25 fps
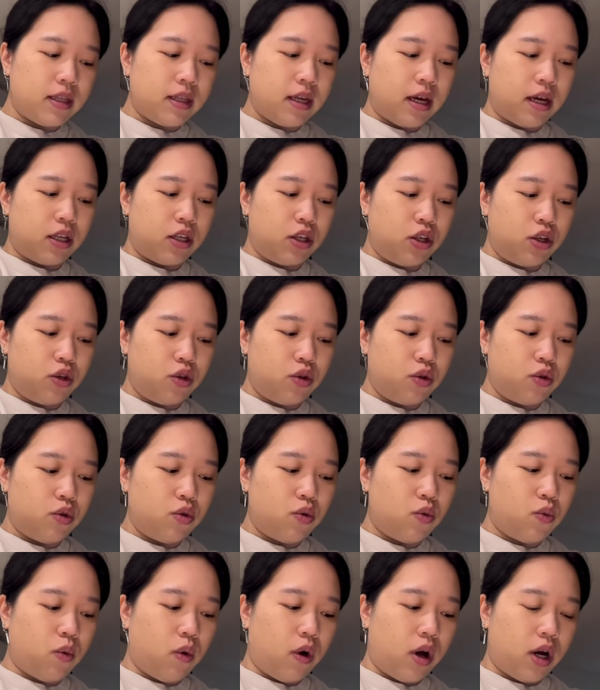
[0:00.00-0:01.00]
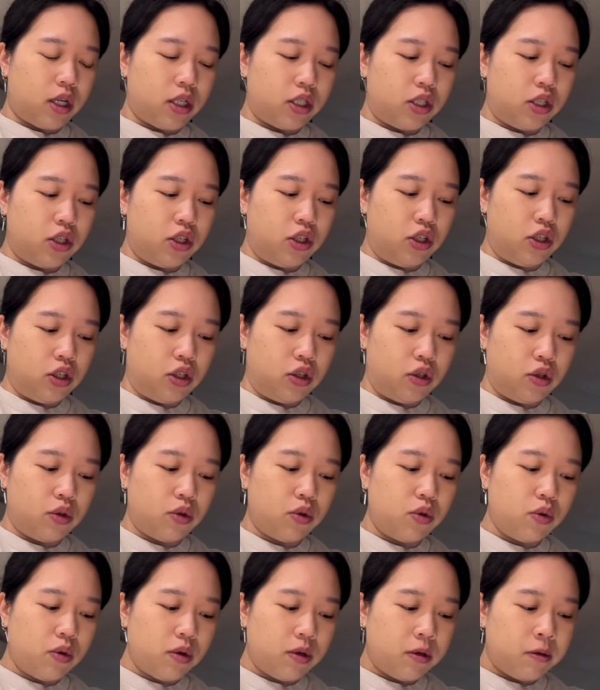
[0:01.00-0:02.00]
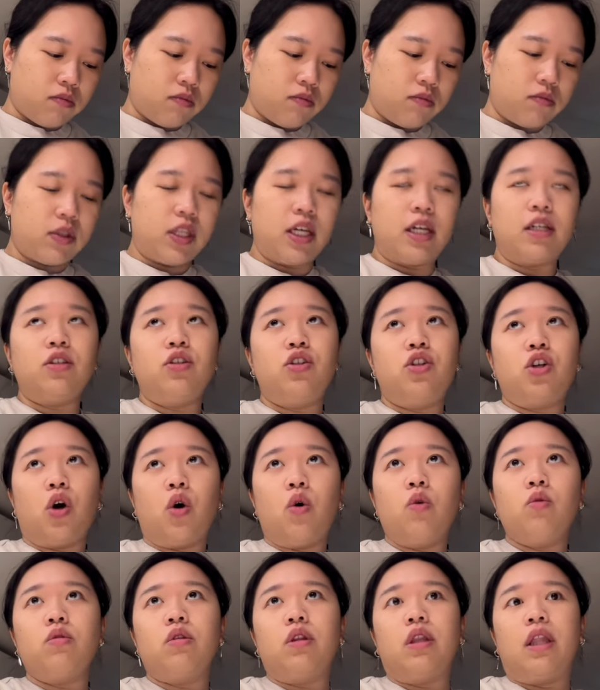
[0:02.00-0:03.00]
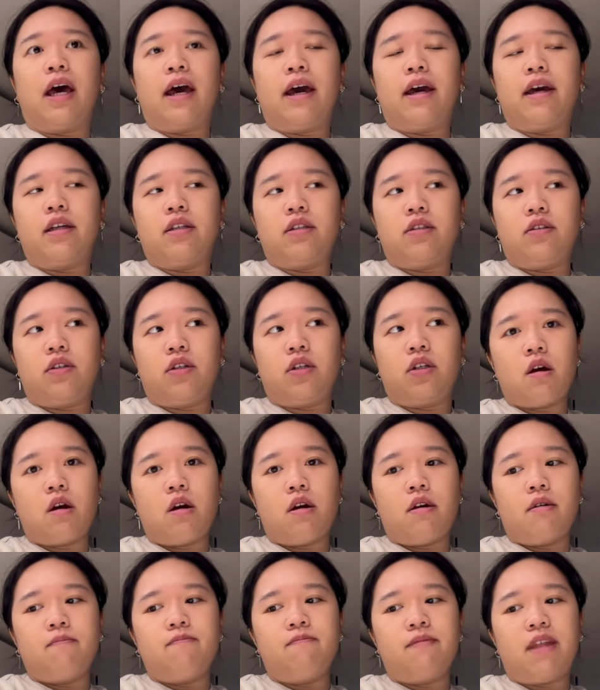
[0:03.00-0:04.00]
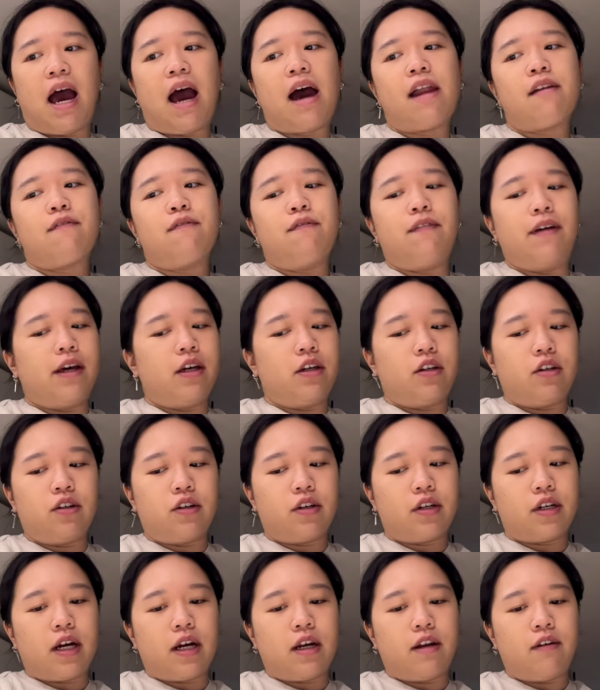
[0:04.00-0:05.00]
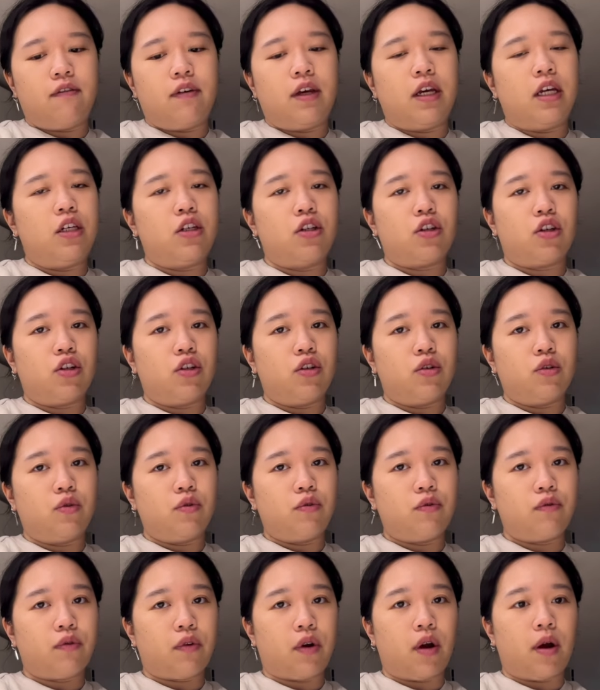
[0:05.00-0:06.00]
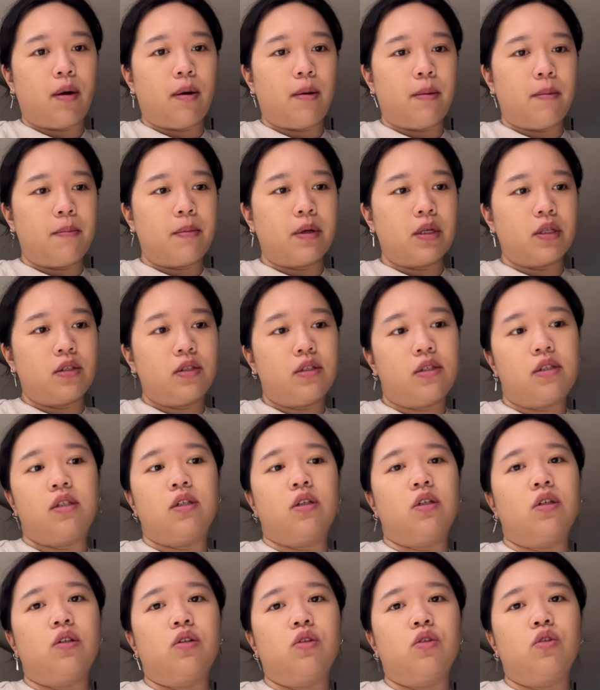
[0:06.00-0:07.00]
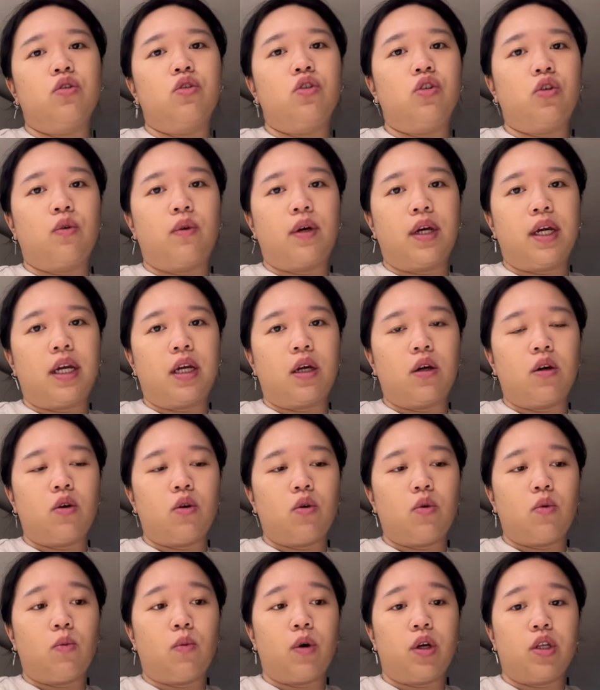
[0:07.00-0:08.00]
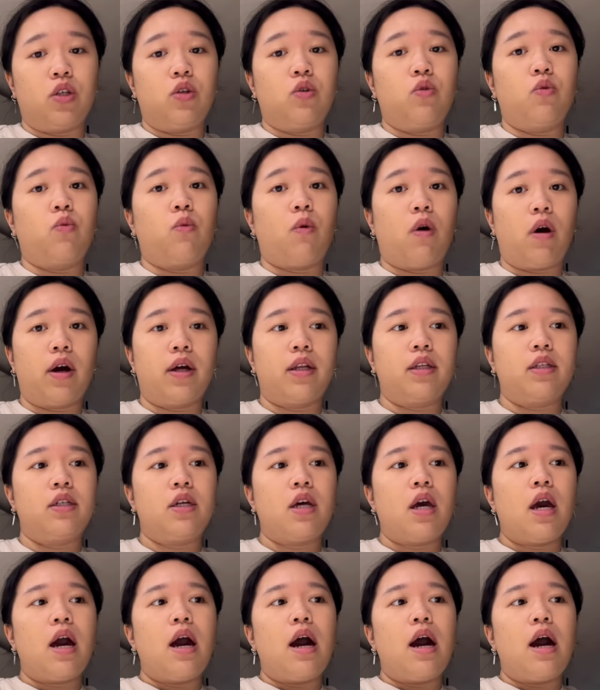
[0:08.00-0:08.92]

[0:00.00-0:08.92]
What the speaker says: that you want to do, then don't let that failure kind of hinder you from still doing what you want.